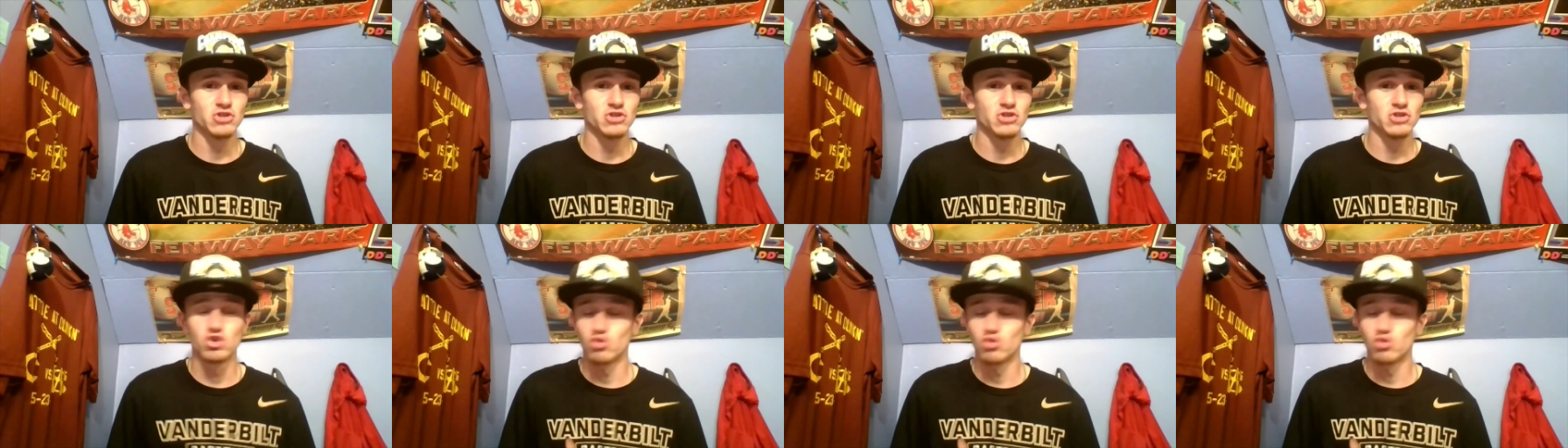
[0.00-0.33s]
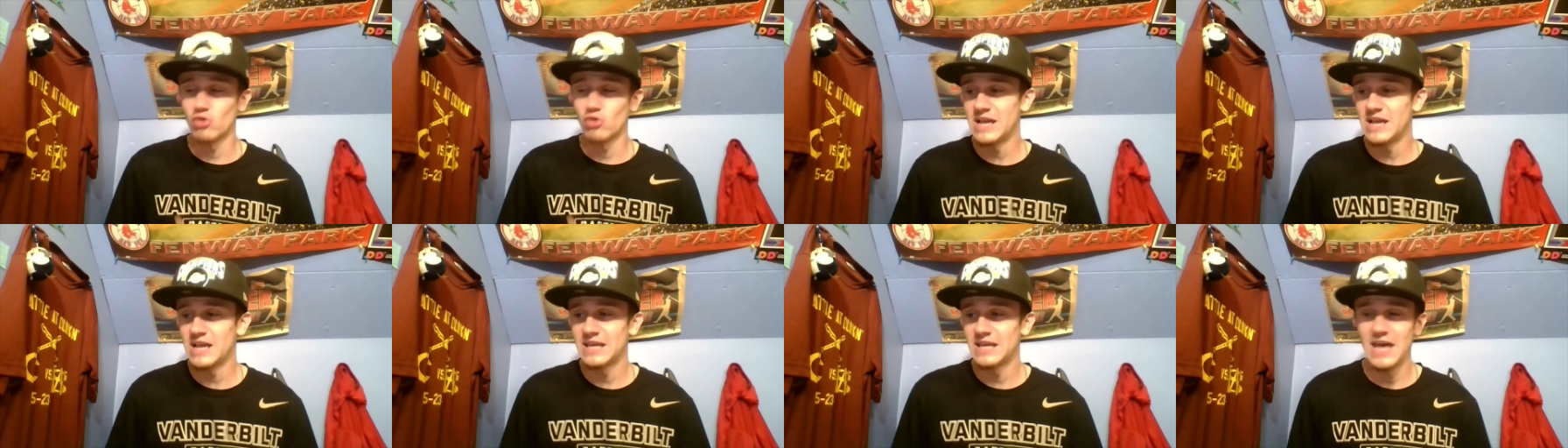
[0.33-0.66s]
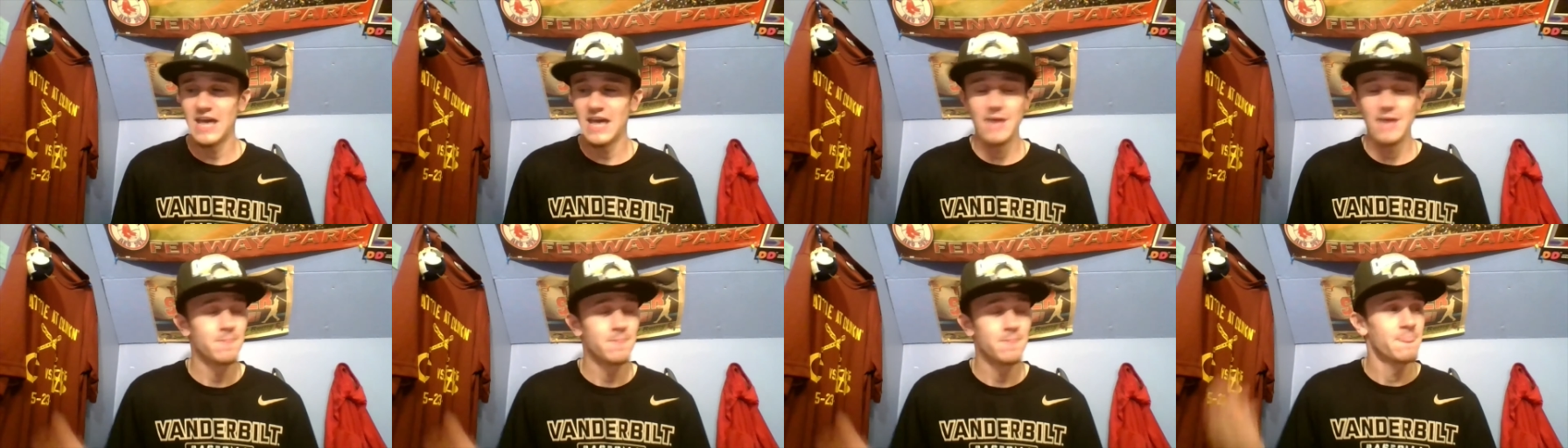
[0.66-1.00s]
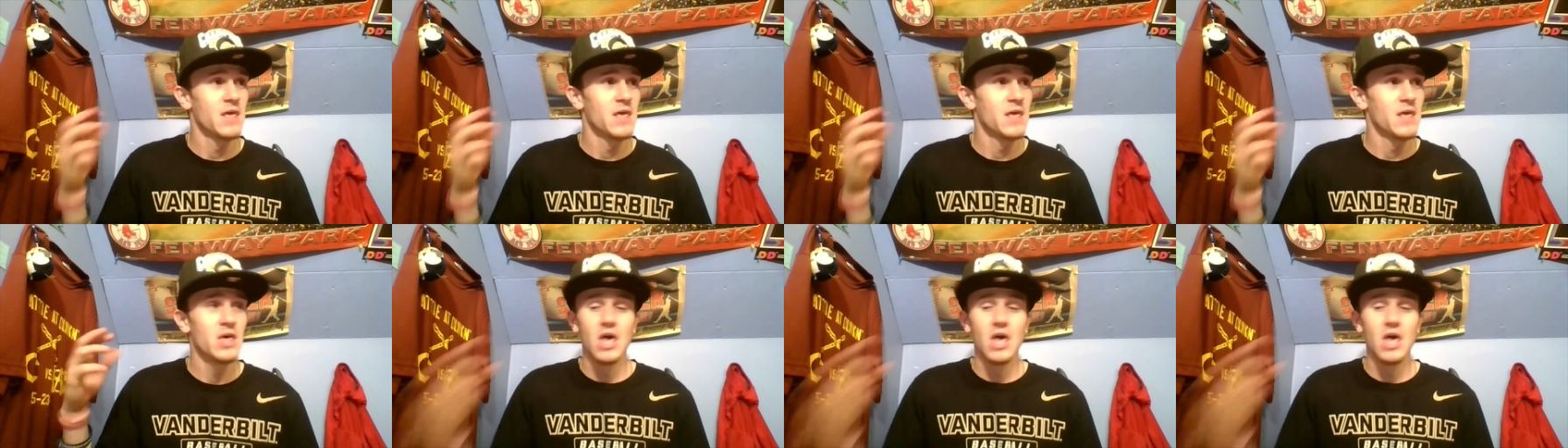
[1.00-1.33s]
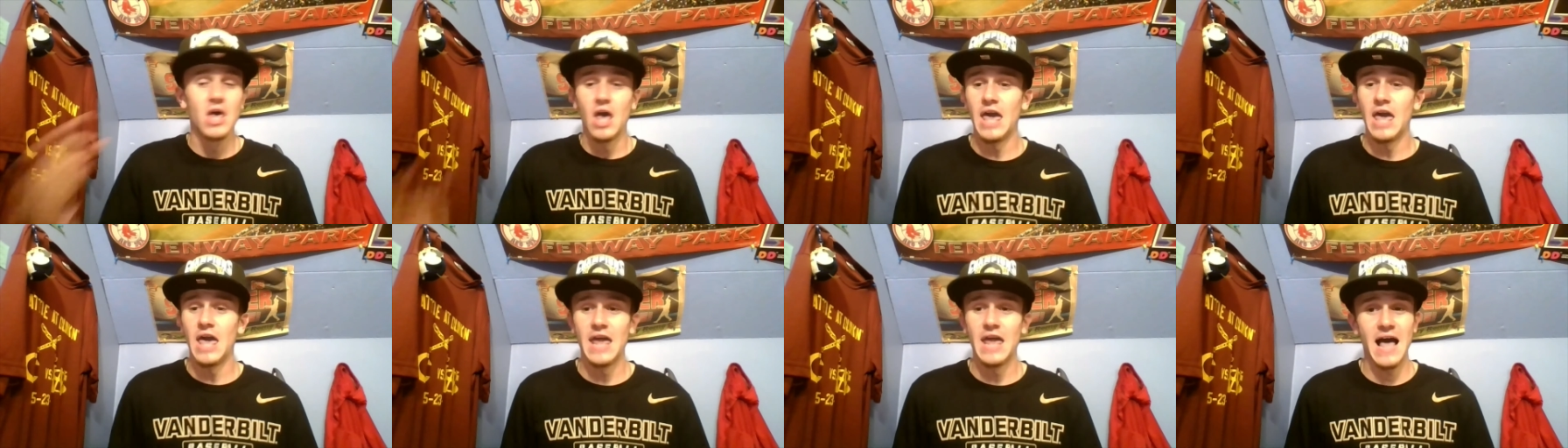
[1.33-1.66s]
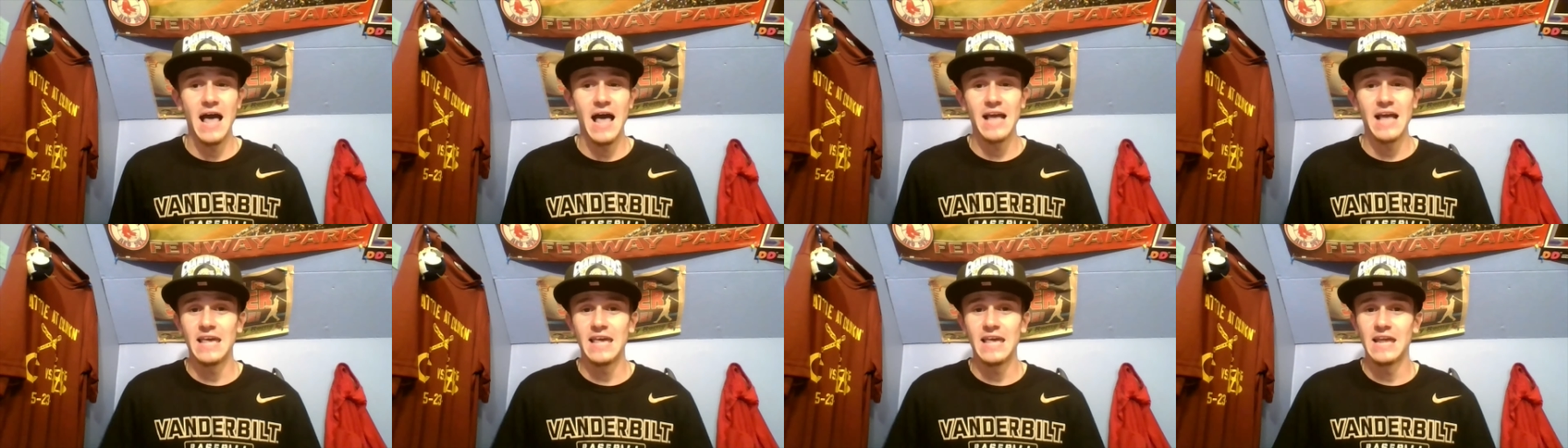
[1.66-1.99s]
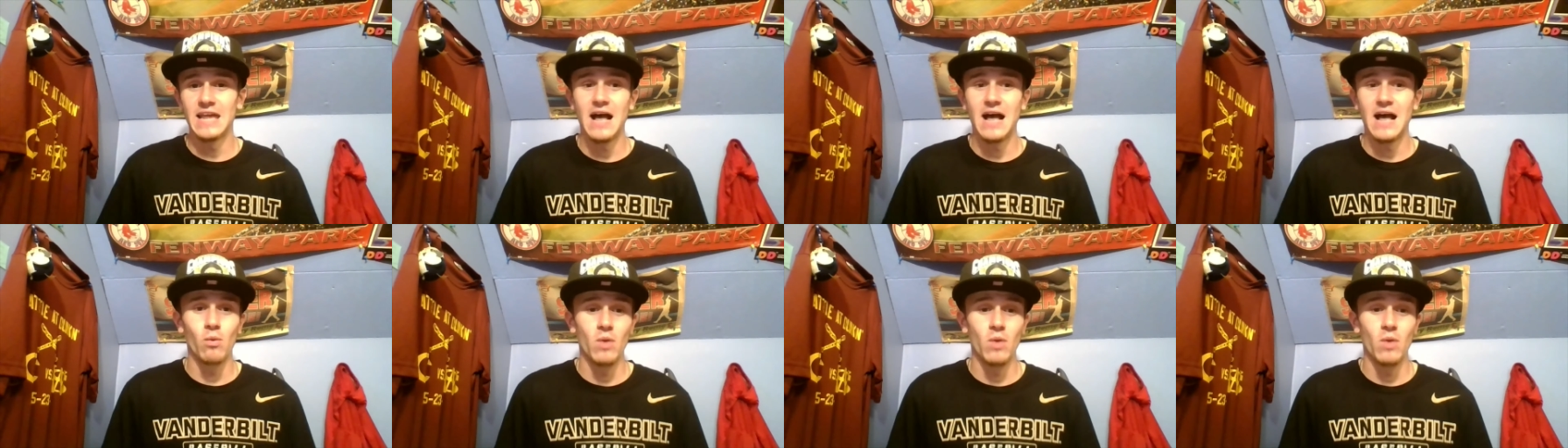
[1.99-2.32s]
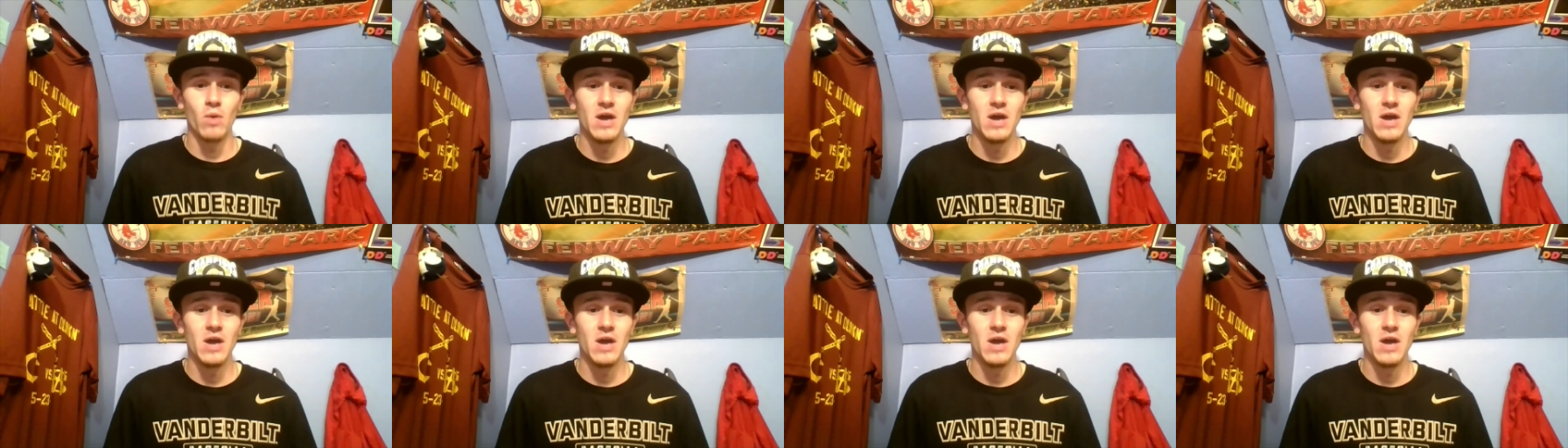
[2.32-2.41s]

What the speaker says: It was a great game, and I cannot